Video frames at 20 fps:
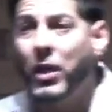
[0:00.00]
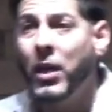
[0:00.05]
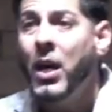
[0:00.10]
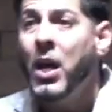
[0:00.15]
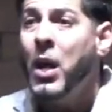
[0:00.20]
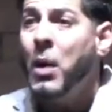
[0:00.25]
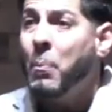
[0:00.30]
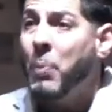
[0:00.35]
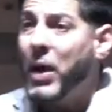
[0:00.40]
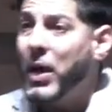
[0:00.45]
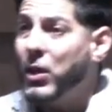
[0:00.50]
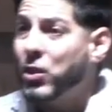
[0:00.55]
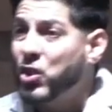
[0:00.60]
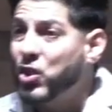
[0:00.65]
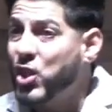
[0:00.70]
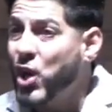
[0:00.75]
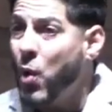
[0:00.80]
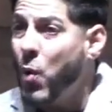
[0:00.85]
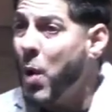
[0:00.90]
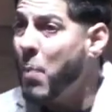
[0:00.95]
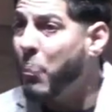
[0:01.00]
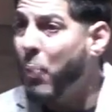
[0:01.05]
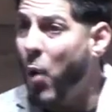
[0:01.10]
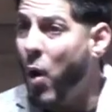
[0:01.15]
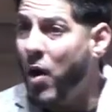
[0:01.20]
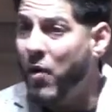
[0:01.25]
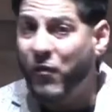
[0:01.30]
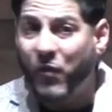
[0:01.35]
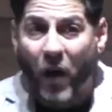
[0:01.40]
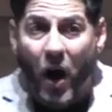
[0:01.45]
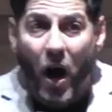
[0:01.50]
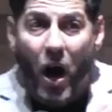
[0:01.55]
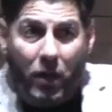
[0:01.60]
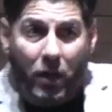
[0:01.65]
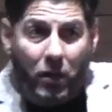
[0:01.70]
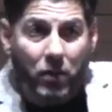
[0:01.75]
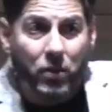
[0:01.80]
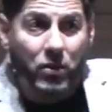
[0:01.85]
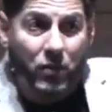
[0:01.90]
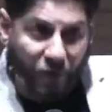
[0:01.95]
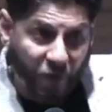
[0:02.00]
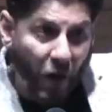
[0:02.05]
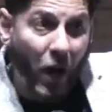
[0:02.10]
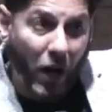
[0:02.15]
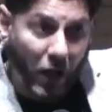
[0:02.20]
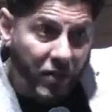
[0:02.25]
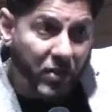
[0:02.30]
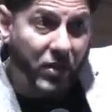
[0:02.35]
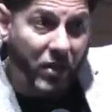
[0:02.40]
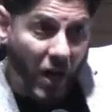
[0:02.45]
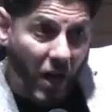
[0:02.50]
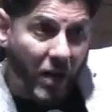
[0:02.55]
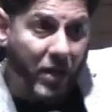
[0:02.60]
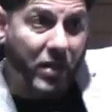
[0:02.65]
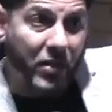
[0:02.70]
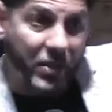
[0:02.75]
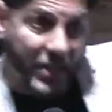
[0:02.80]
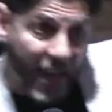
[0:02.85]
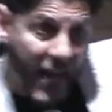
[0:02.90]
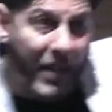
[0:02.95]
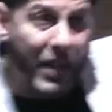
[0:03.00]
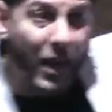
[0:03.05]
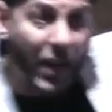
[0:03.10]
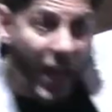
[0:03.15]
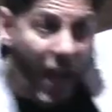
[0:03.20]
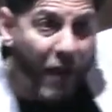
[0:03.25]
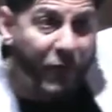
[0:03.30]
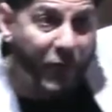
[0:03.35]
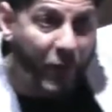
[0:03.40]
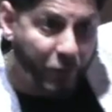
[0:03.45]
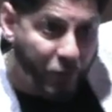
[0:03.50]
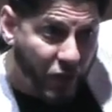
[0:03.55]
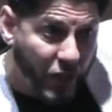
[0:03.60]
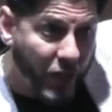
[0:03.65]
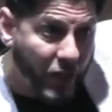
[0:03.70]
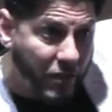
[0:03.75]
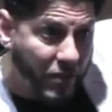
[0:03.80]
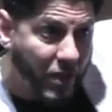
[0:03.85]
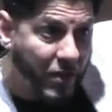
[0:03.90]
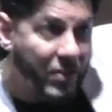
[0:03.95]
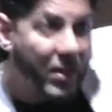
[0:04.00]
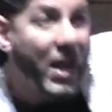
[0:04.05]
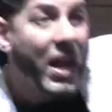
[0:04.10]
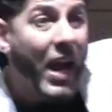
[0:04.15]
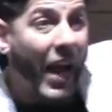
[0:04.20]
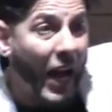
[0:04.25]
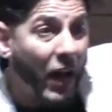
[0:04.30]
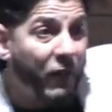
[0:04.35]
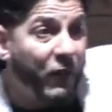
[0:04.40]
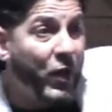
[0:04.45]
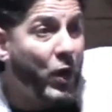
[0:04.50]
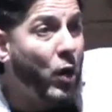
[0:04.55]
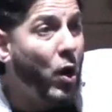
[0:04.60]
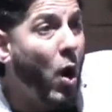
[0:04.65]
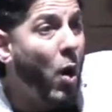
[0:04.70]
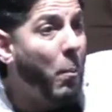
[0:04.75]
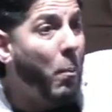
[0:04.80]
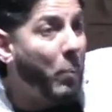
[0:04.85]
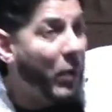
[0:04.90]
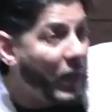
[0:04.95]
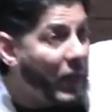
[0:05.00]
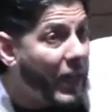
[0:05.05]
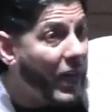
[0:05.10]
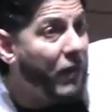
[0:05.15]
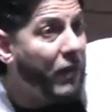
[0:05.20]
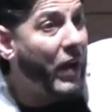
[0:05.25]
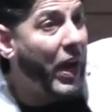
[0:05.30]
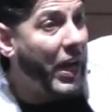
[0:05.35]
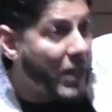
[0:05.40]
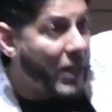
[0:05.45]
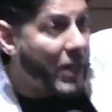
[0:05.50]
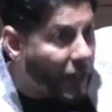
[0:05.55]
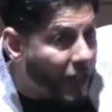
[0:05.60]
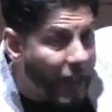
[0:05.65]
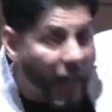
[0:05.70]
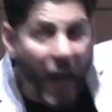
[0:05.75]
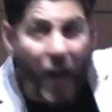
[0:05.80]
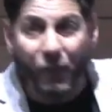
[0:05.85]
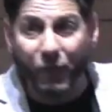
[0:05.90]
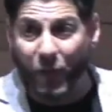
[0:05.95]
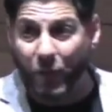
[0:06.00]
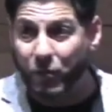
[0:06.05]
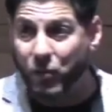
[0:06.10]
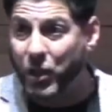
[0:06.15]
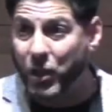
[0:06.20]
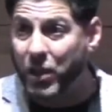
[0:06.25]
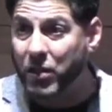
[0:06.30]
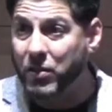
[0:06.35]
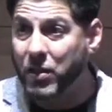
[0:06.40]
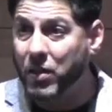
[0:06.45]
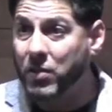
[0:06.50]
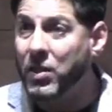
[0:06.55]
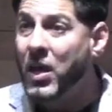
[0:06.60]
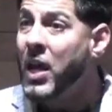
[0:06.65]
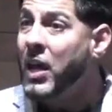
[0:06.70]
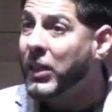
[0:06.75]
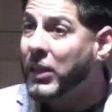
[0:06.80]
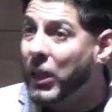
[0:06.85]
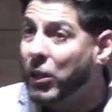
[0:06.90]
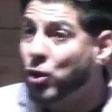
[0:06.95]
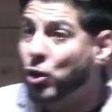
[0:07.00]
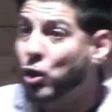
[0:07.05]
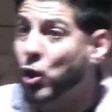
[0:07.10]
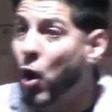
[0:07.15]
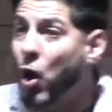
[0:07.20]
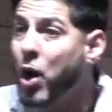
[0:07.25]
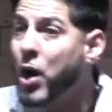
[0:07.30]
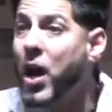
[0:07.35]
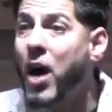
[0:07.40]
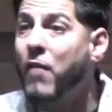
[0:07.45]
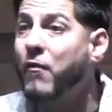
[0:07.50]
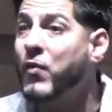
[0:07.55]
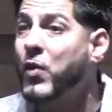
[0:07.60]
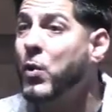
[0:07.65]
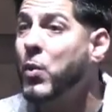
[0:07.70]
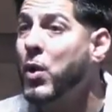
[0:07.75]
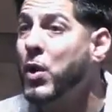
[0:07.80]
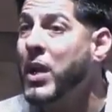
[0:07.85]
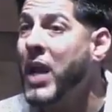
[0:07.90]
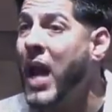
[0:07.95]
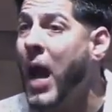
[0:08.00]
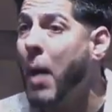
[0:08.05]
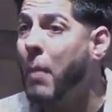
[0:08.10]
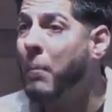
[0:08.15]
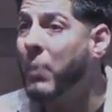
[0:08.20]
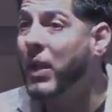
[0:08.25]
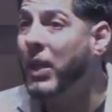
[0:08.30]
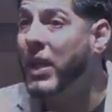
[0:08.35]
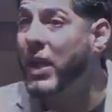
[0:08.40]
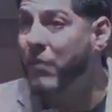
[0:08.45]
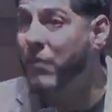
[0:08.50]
but it's so important for us, for us to understand the life of Jesus. If you don't believe in the life of Jesus, then sure enough, you will not believe in the